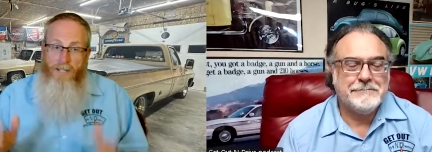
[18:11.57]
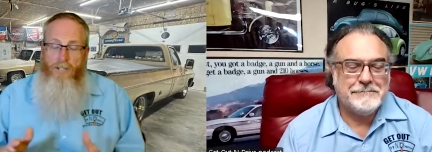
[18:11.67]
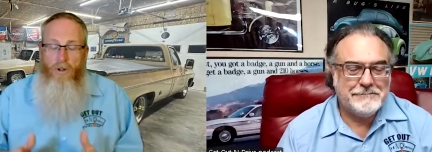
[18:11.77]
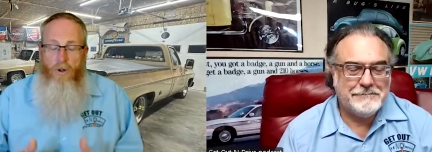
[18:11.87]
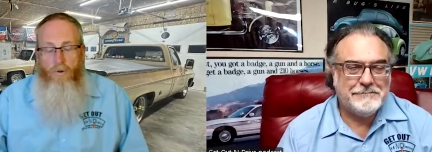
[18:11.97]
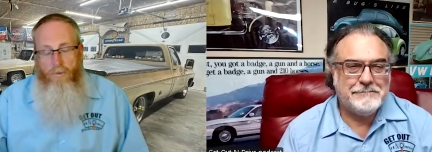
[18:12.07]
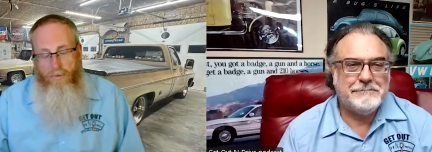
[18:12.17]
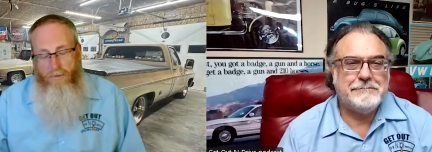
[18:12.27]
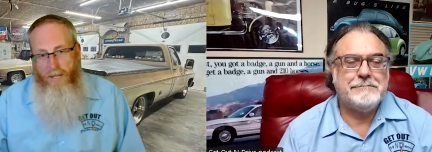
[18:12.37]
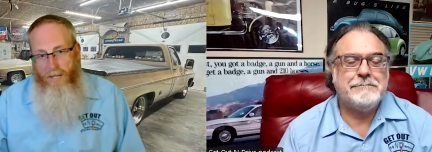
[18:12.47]
Speaker 1: a tow
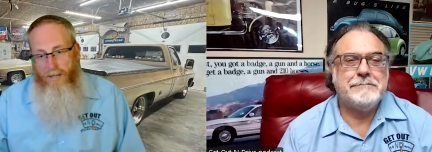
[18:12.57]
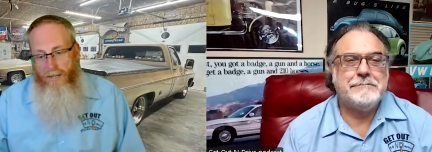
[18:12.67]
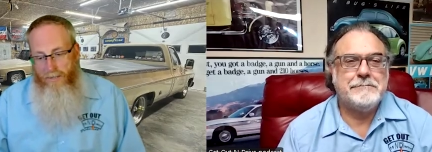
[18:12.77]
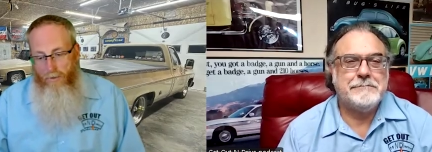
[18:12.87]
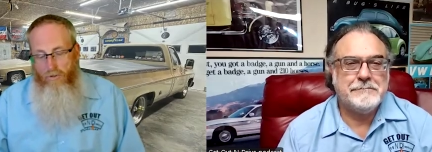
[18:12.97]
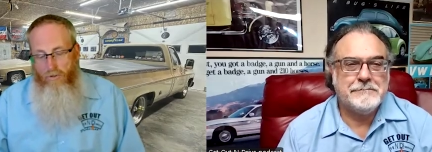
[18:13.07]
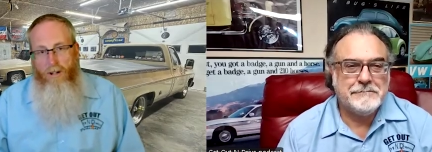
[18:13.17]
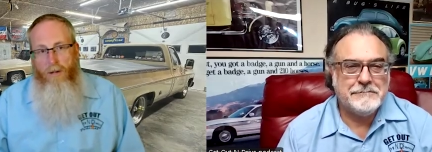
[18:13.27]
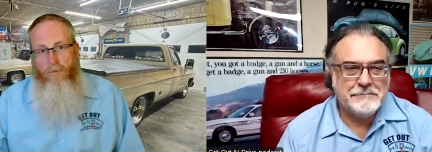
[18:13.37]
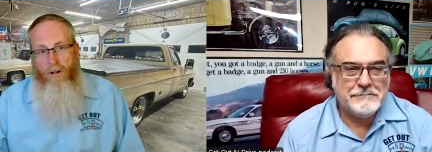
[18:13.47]
uh, a tow truck
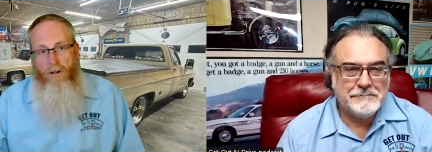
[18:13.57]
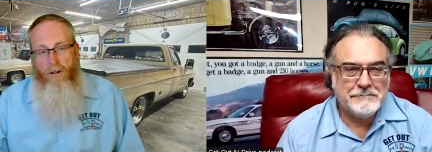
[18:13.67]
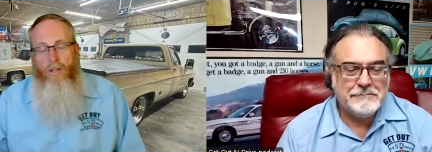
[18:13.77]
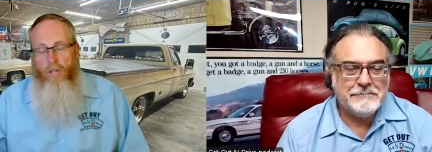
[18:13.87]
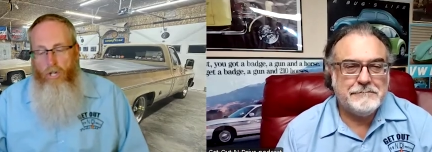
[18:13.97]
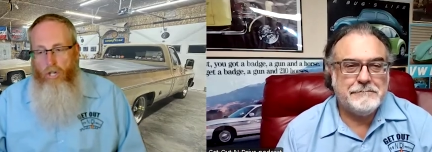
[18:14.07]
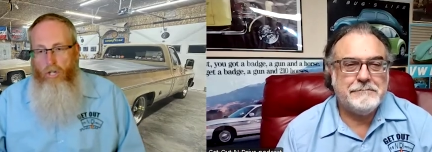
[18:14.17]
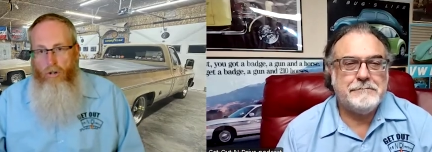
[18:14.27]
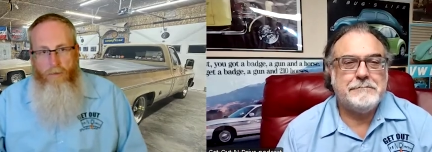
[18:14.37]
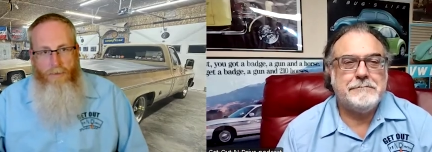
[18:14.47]
operator,
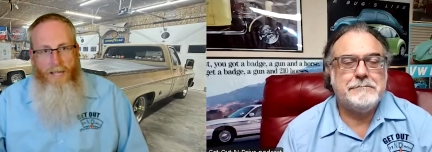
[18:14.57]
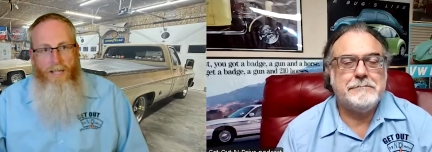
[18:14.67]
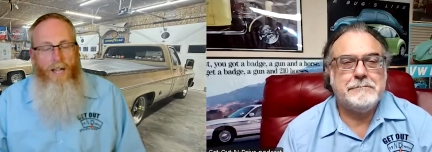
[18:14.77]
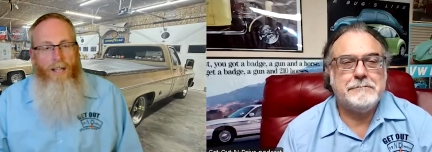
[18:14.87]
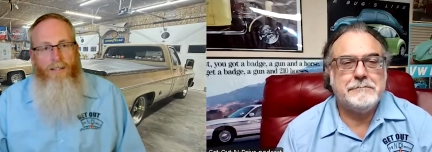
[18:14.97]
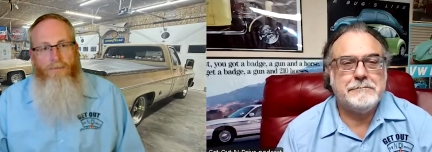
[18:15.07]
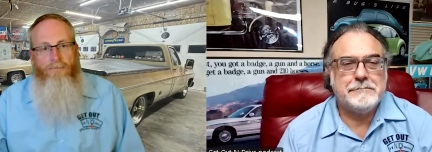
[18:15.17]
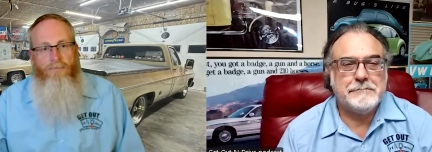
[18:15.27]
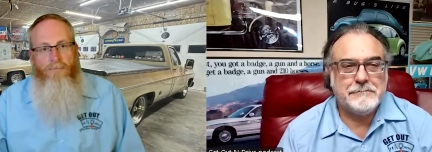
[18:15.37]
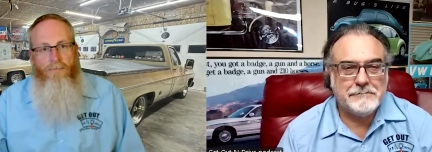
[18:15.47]
you're the bad guy.
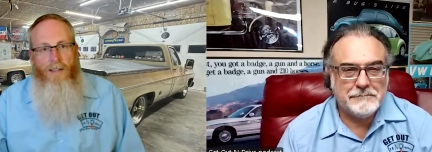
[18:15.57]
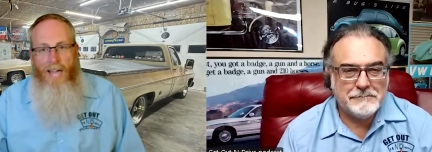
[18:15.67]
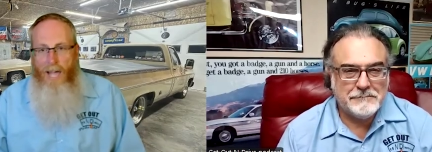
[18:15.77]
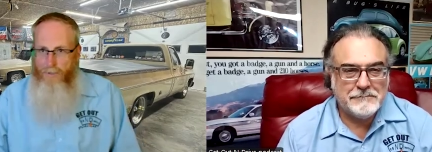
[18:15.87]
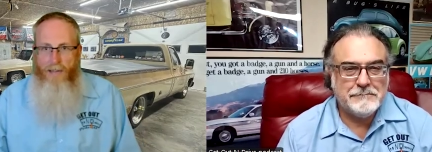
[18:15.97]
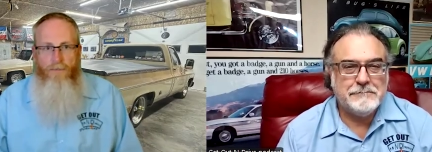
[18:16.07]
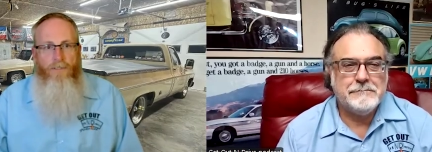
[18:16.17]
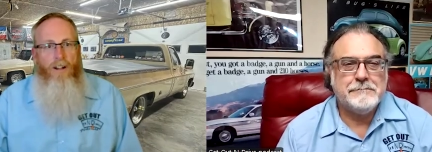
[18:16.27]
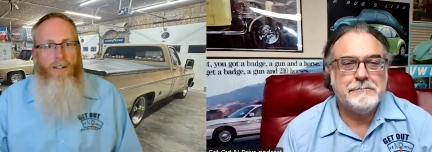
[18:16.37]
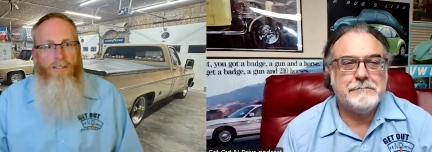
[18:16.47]
How is that
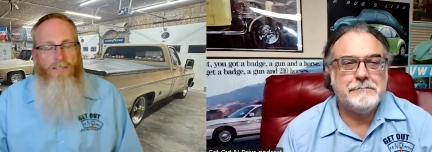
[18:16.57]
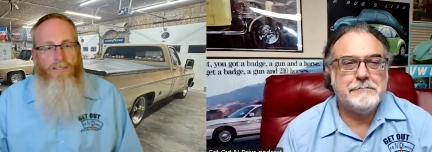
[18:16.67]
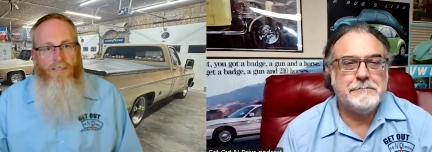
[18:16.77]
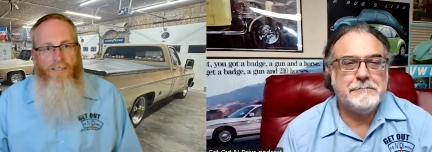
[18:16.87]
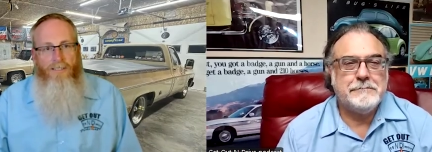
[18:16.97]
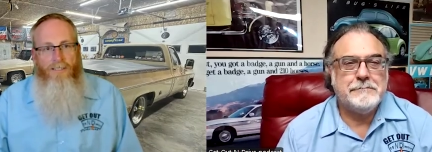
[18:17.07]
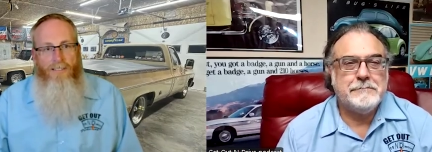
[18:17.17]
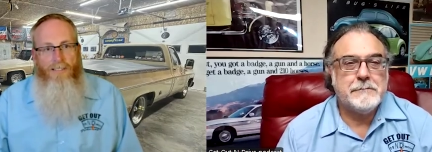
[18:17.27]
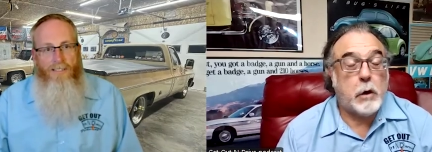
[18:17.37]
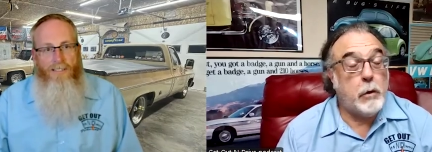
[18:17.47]
fair?
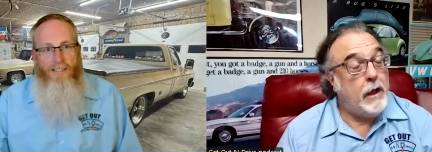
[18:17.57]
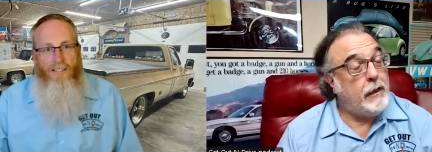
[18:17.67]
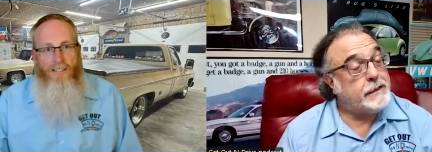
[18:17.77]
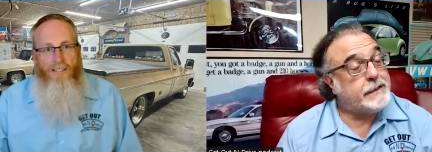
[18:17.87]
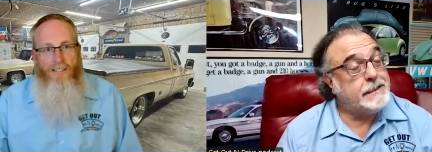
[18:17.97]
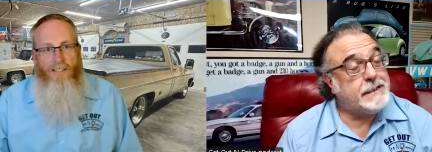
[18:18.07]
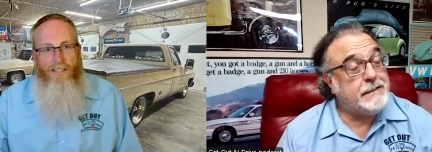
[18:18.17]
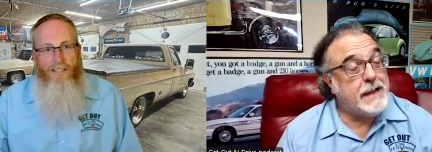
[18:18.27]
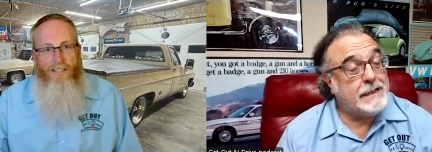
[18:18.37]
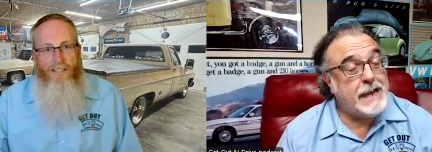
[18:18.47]
Speaker 2: Well, it get
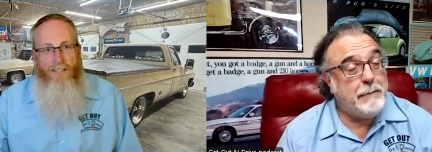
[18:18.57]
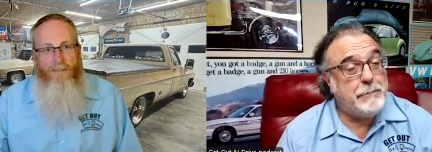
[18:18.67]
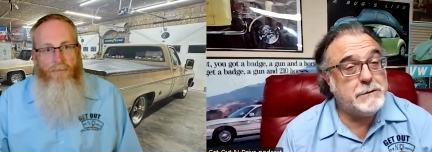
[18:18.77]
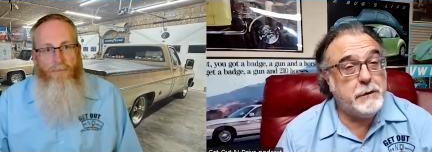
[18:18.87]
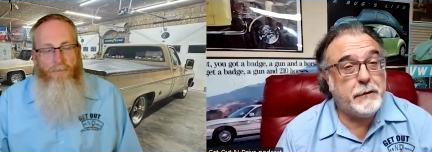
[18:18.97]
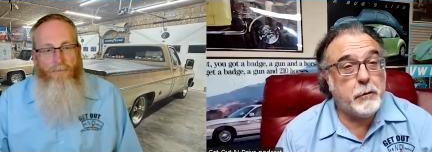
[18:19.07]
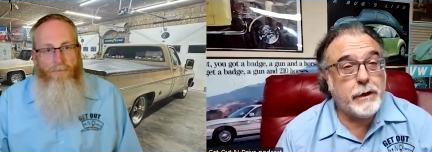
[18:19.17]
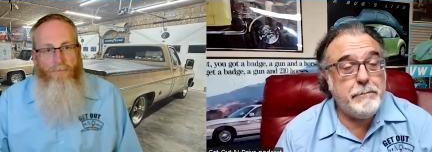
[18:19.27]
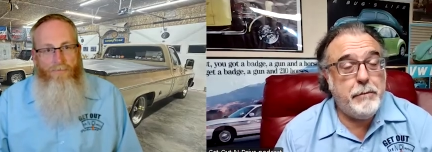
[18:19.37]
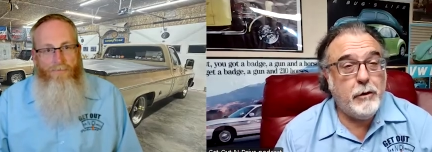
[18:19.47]
that happens with the
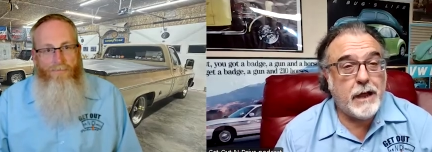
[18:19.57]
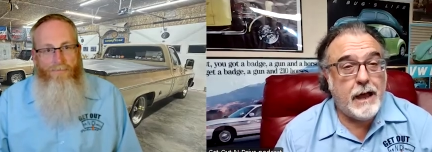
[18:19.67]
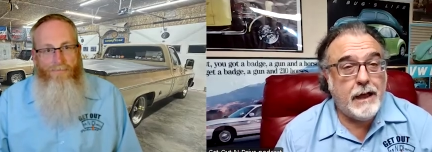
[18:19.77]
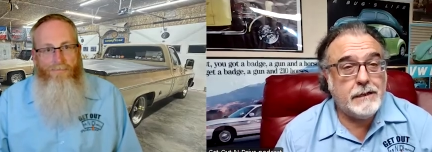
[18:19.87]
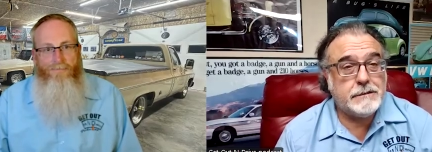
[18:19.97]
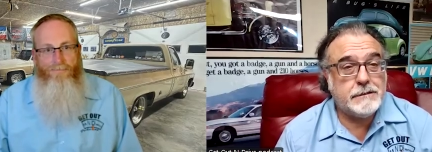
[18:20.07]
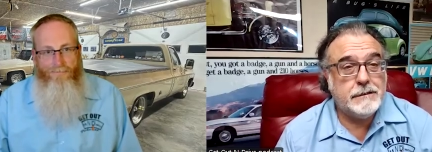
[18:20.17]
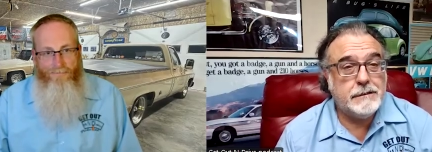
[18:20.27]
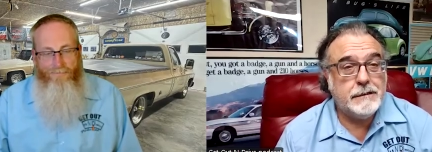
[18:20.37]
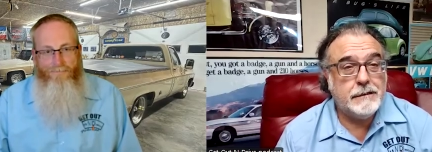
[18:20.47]
repo guys.
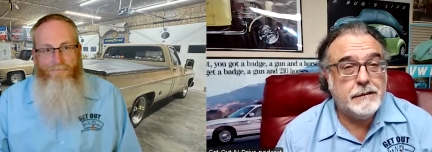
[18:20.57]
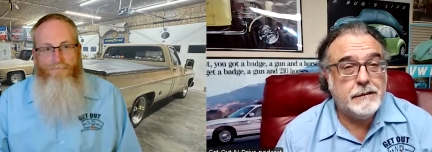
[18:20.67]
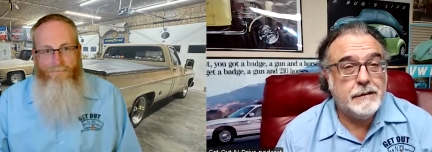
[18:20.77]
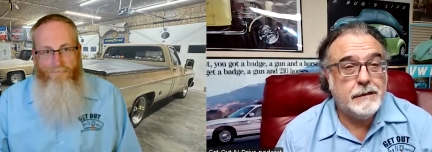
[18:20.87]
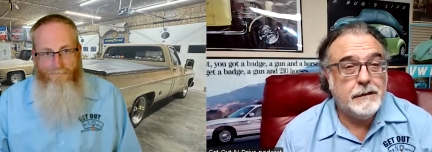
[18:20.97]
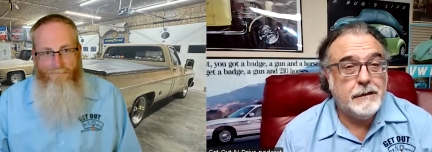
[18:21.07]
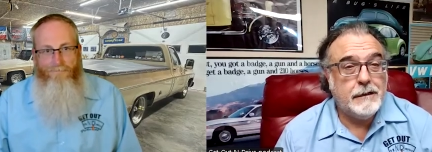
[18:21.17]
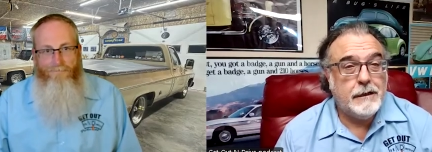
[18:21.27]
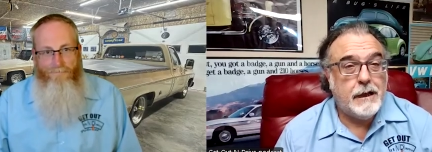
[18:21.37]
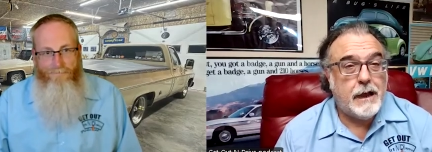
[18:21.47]

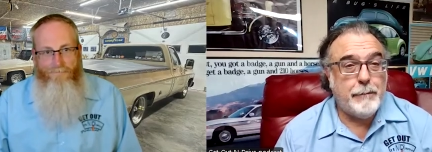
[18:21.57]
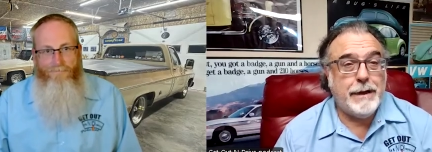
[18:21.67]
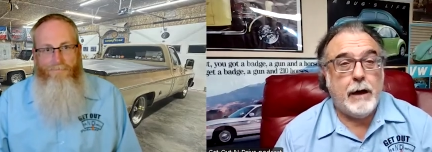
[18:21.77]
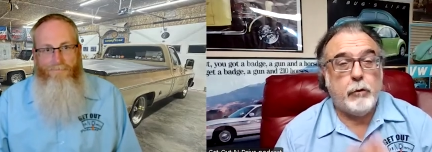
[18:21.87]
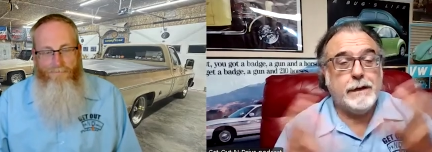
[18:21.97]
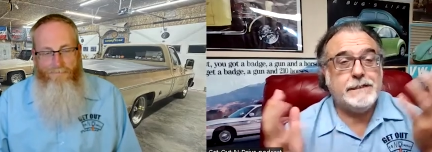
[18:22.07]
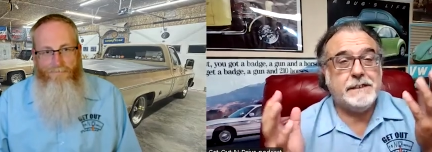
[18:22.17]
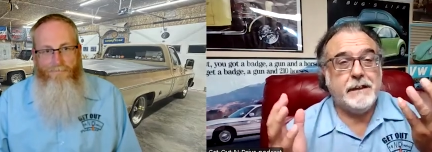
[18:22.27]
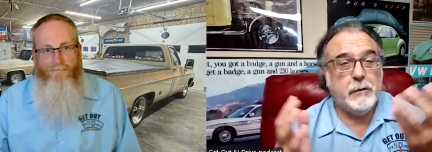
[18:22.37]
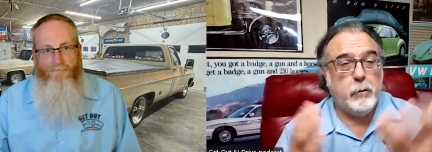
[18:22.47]
I mean, how
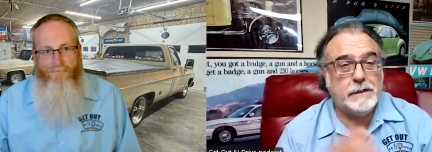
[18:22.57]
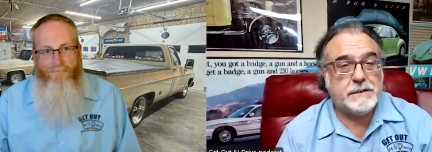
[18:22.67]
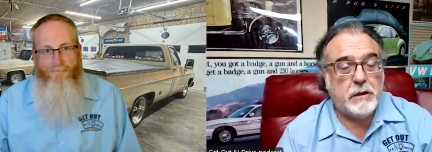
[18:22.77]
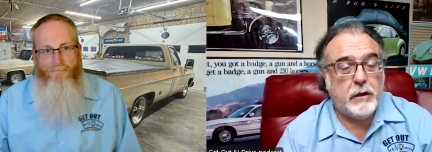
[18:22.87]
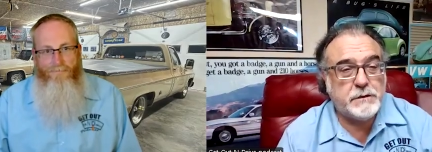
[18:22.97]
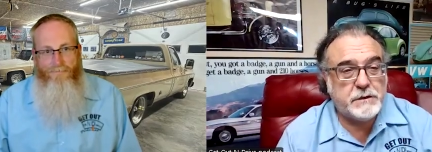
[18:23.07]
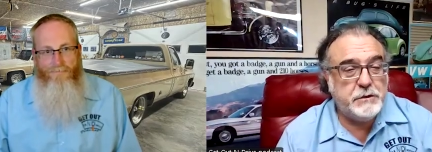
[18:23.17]
recently it was close